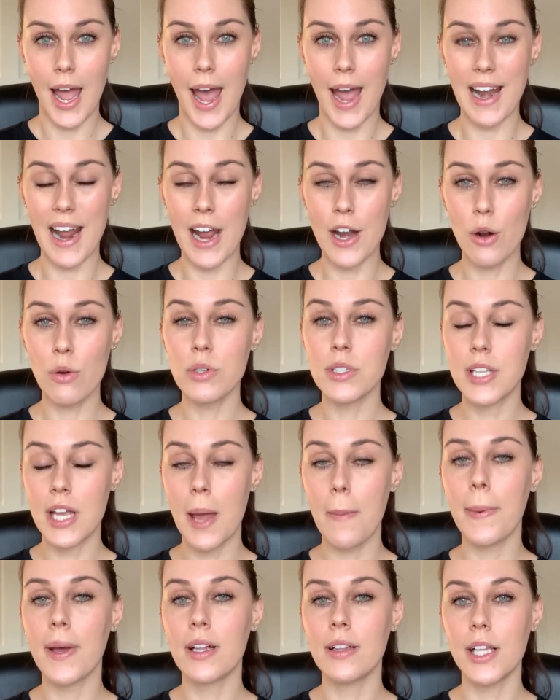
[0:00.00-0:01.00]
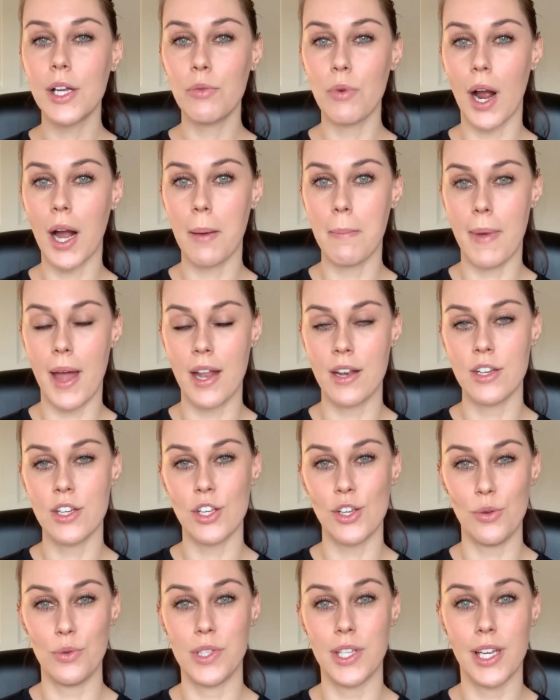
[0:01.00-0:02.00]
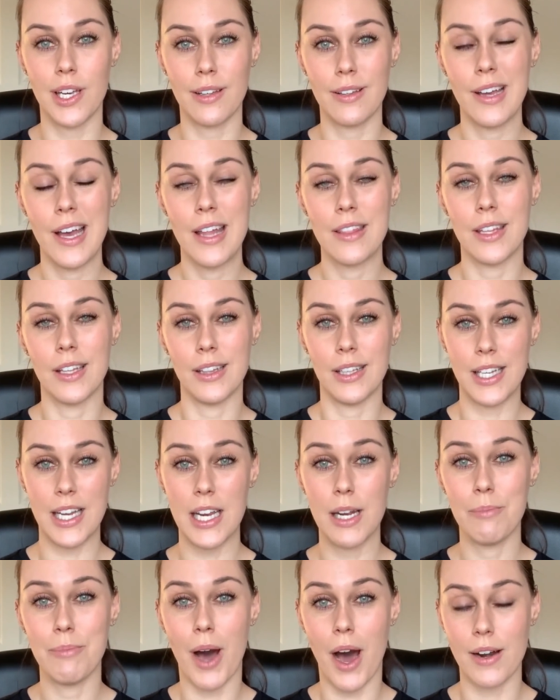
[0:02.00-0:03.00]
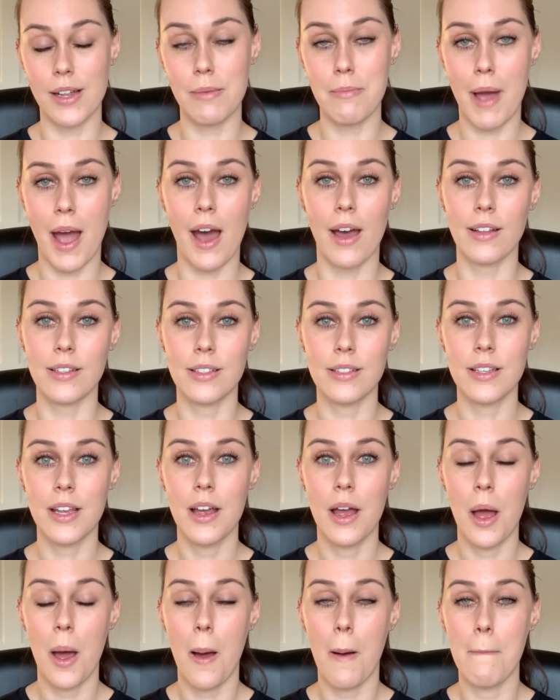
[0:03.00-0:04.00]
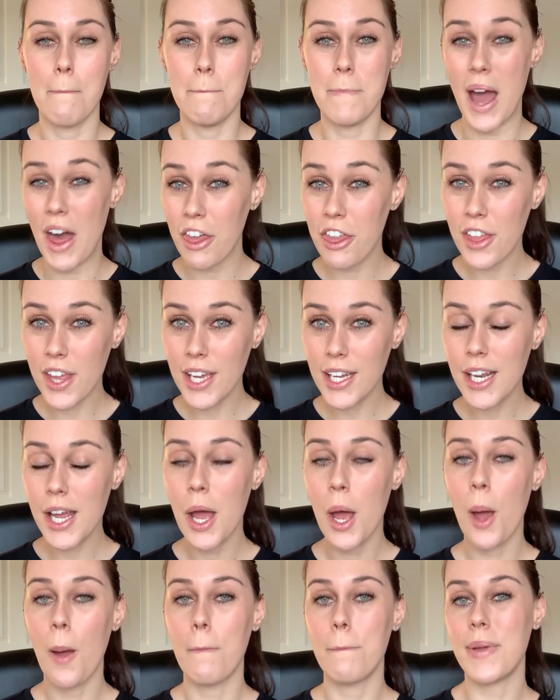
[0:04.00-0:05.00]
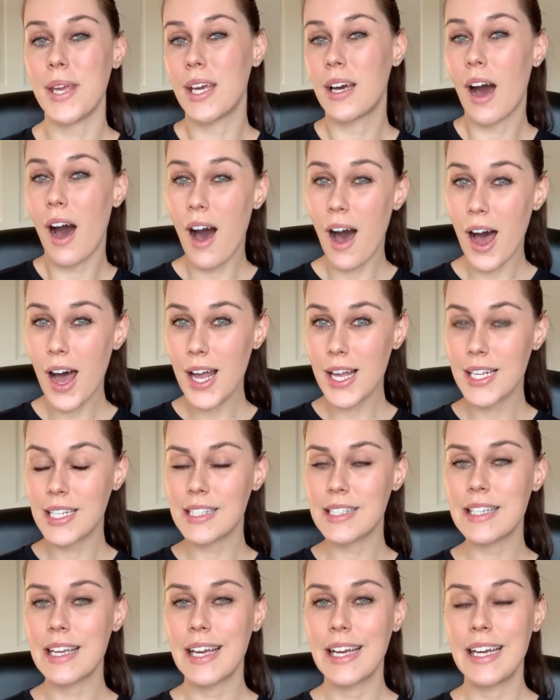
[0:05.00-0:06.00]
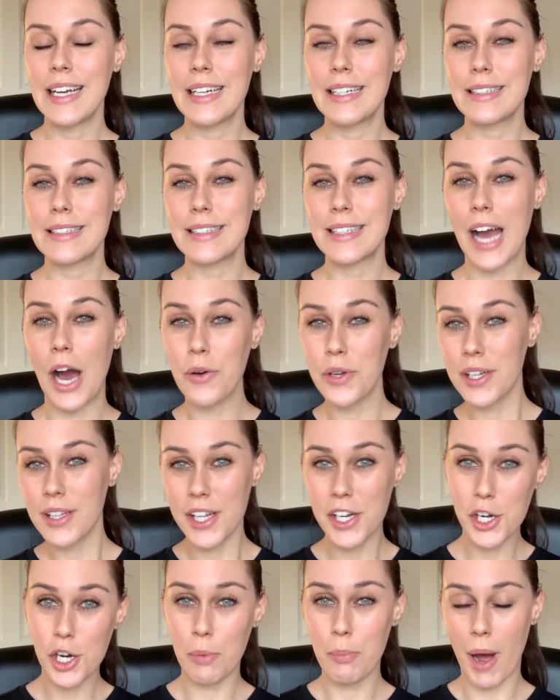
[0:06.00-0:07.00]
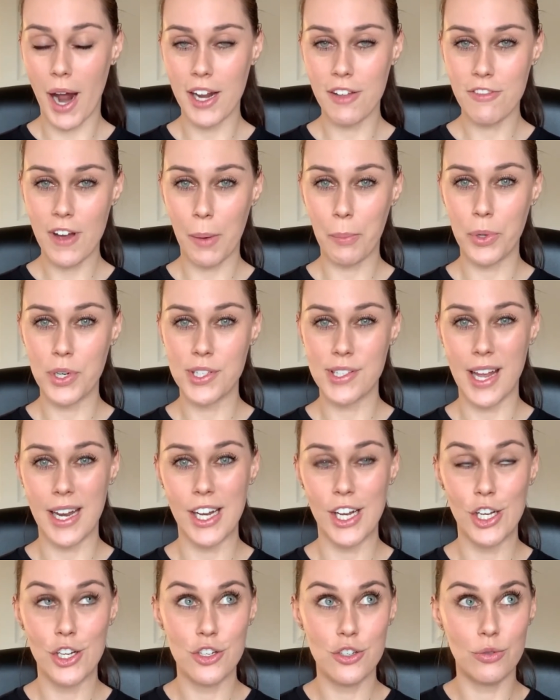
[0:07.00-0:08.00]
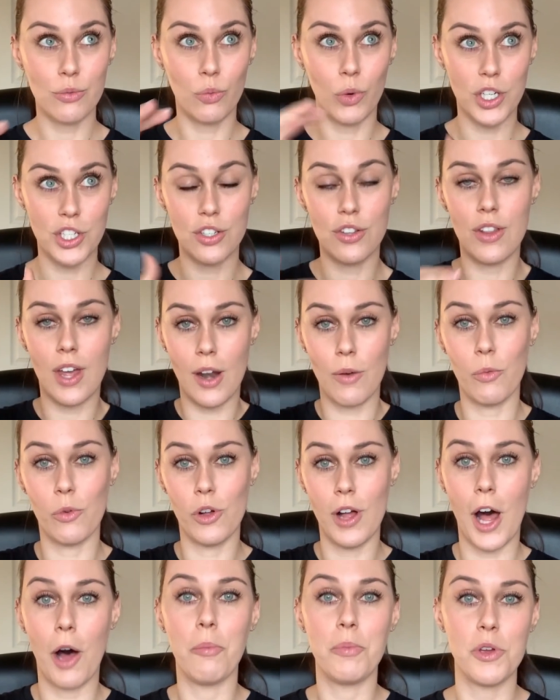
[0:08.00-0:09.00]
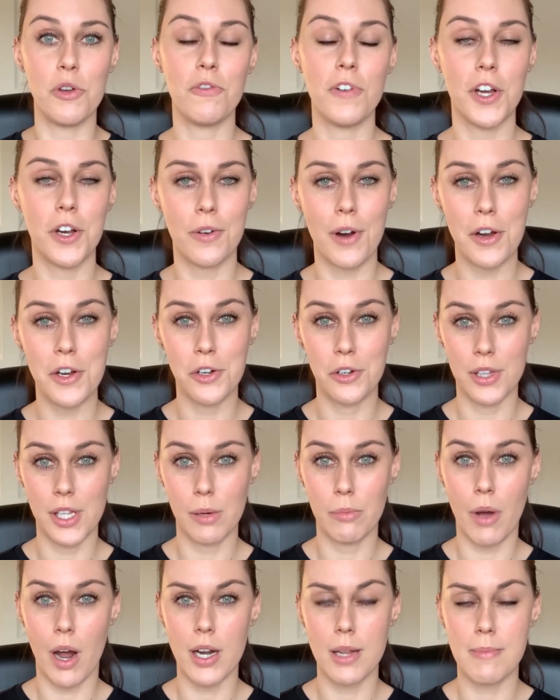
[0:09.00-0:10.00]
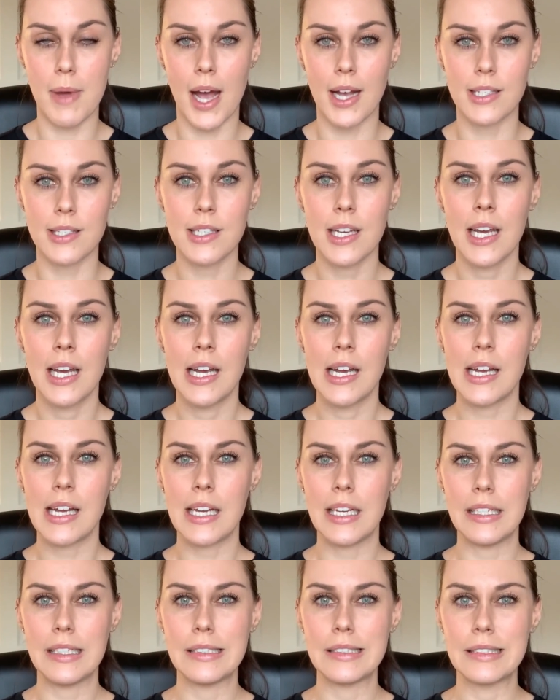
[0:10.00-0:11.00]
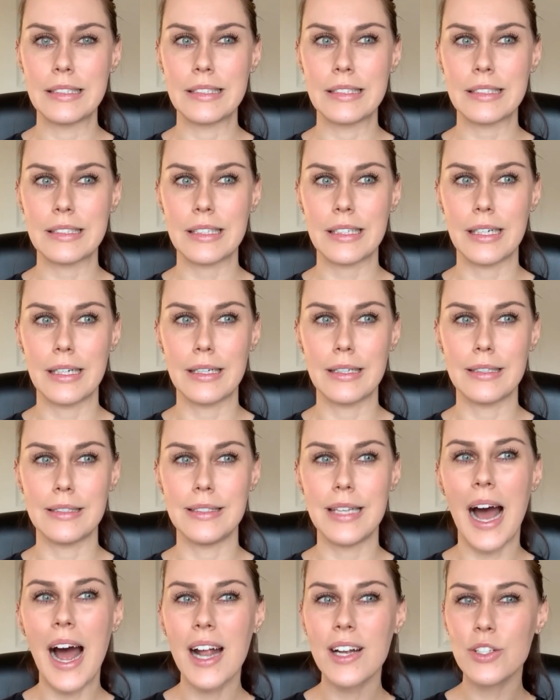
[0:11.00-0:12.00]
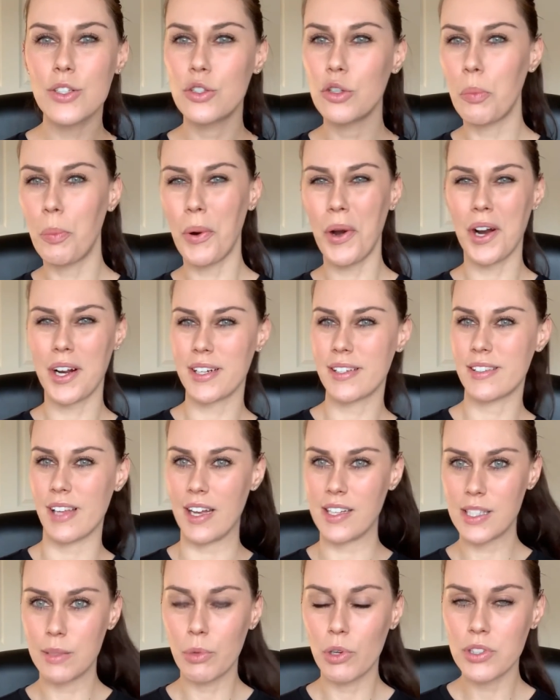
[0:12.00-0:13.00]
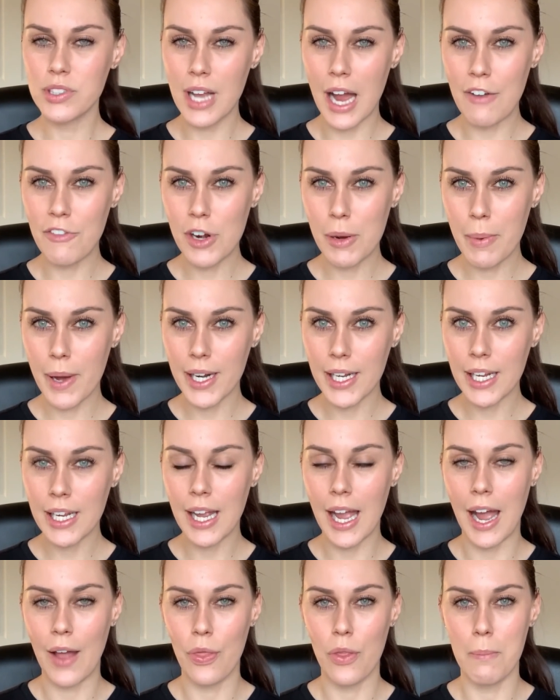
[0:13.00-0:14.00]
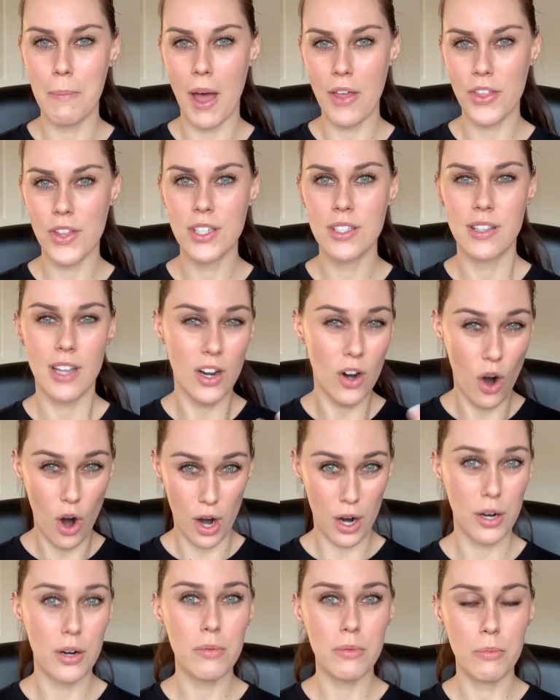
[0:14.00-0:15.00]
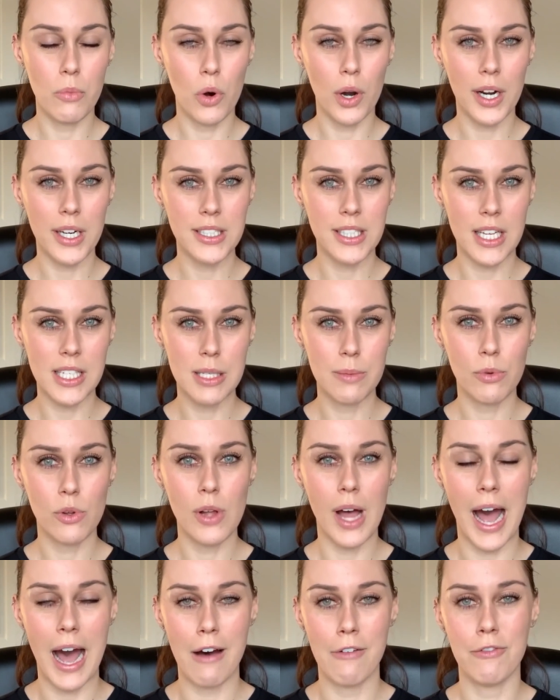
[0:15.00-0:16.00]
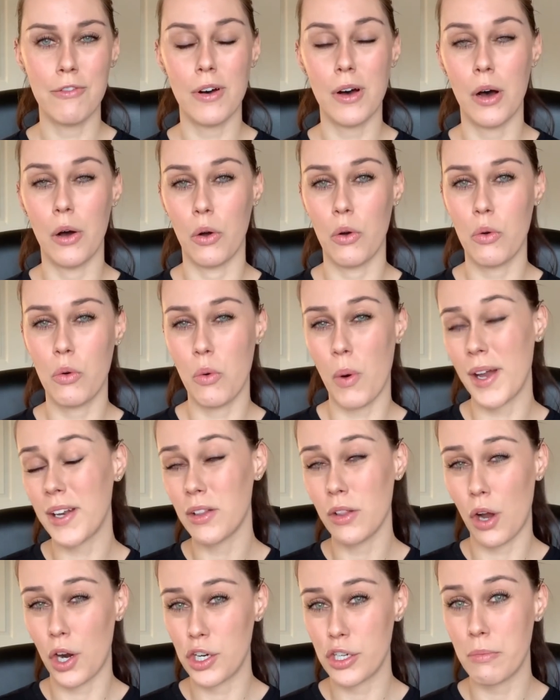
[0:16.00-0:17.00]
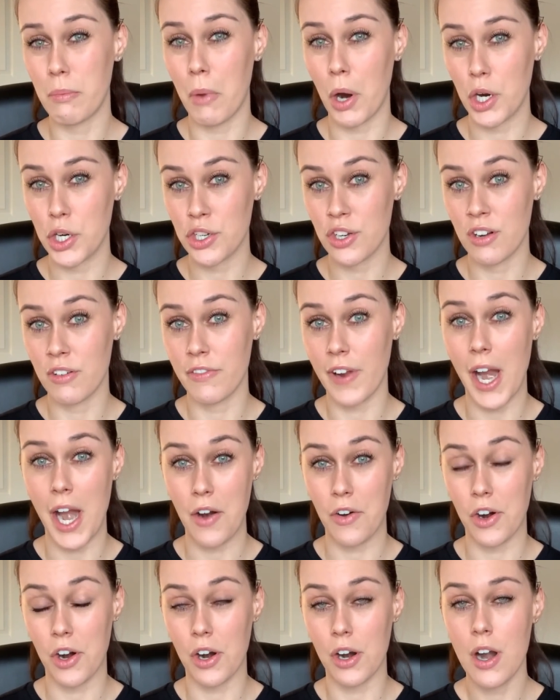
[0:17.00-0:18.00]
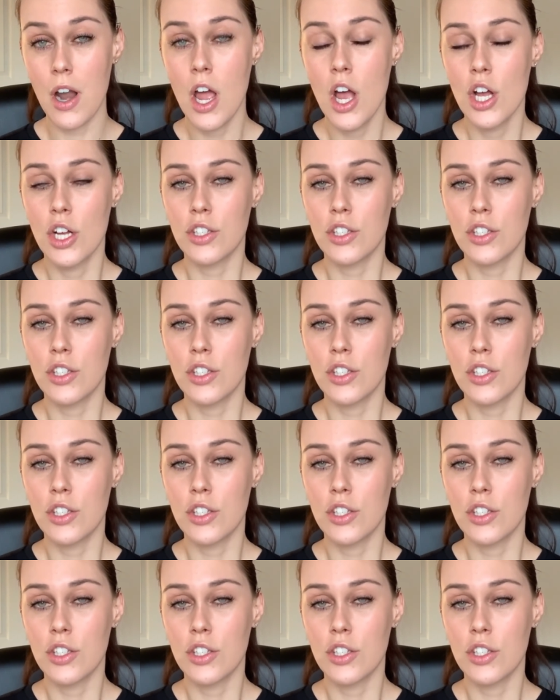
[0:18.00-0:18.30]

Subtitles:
And I don't typically recommend using the lean body mass method because calculating your body fat percentage, which then will help you figure out your lean body mass, is not super accessible to everybody, and the methods that are more accessible have quite a large margin of error.